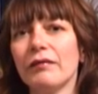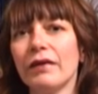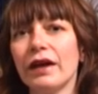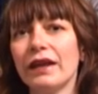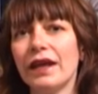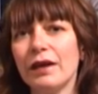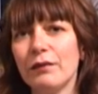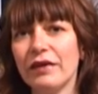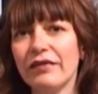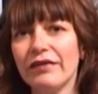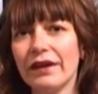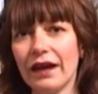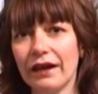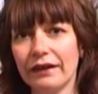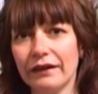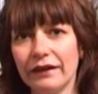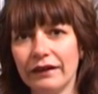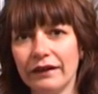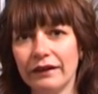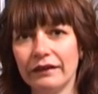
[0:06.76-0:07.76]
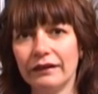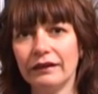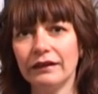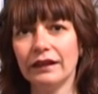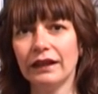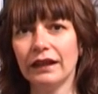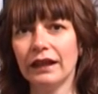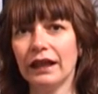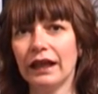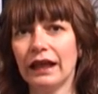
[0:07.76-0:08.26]
My name is Anna
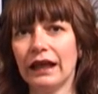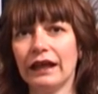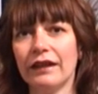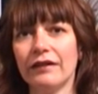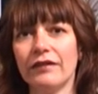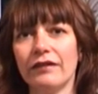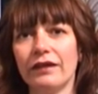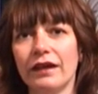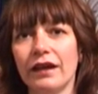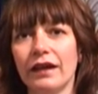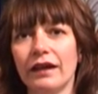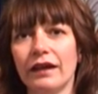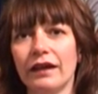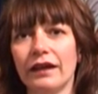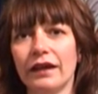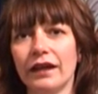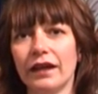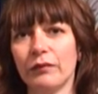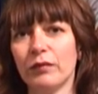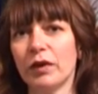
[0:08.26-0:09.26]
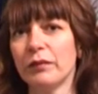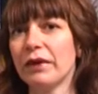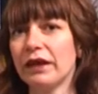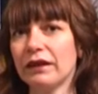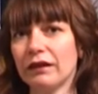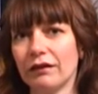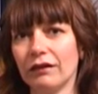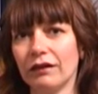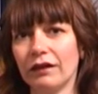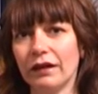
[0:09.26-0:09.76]
Hill and I am a
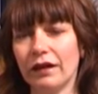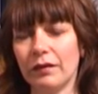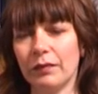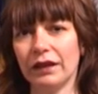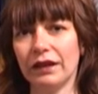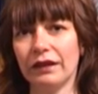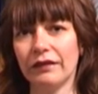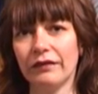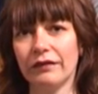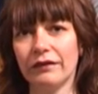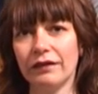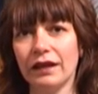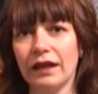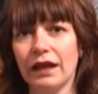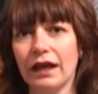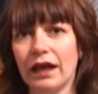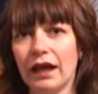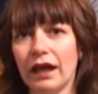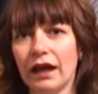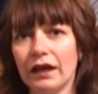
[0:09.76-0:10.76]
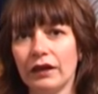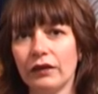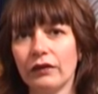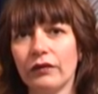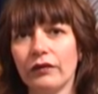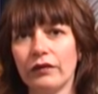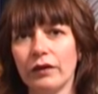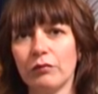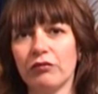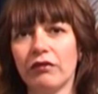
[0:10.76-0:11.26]
medical herbalist. I
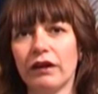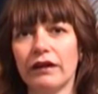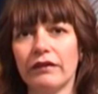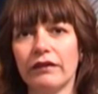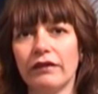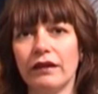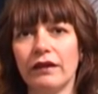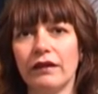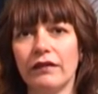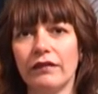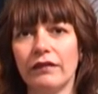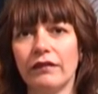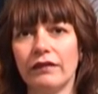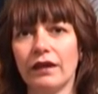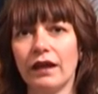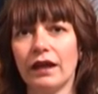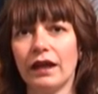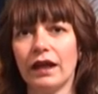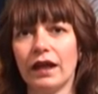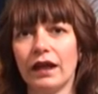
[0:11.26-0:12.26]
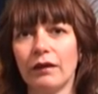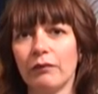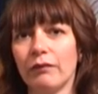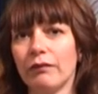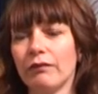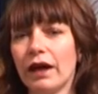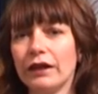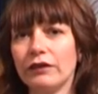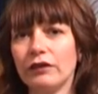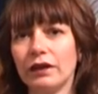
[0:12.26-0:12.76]
also practice
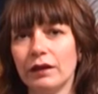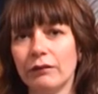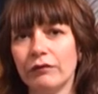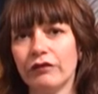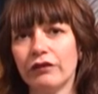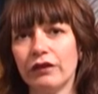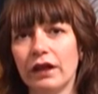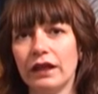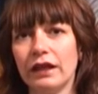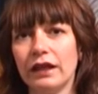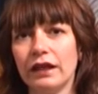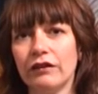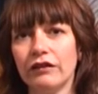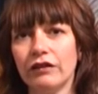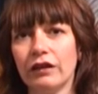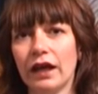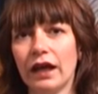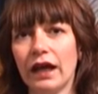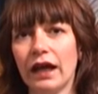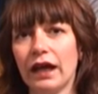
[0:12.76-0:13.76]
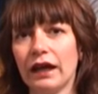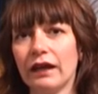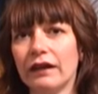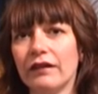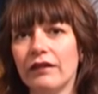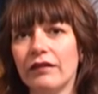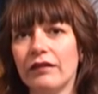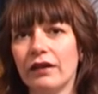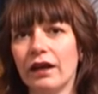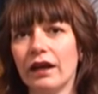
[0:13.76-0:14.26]
manual lymph drainage
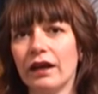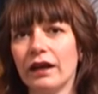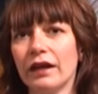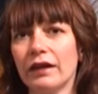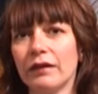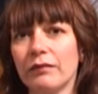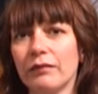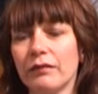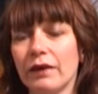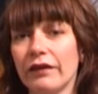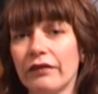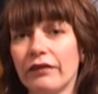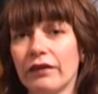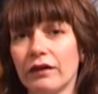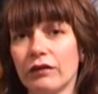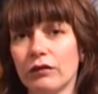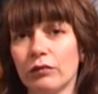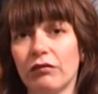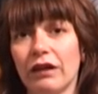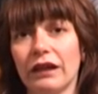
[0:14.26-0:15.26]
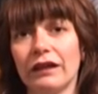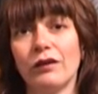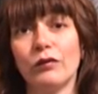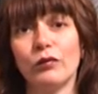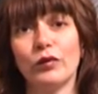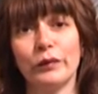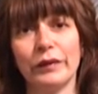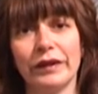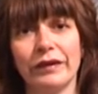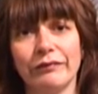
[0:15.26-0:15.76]
and I massage pregnant
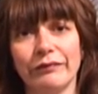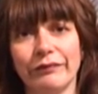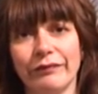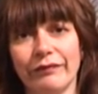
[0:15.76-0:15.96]
women.